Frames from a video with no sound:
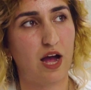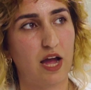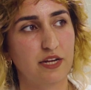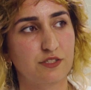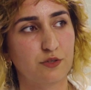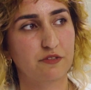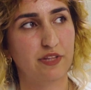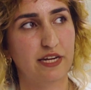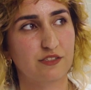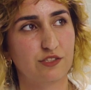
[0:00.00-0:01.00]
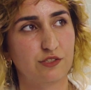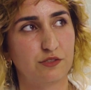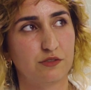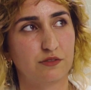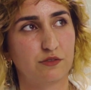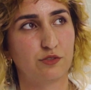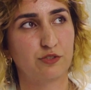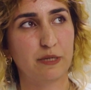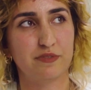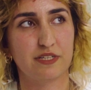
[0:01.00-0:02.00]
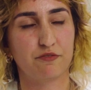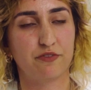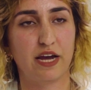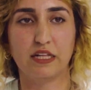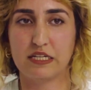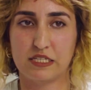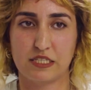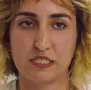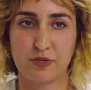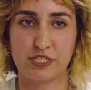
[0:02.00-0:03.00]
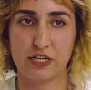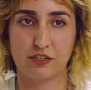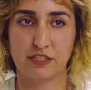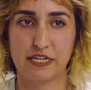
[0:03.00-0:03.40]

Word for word: I sort of like tripped and fell into this particular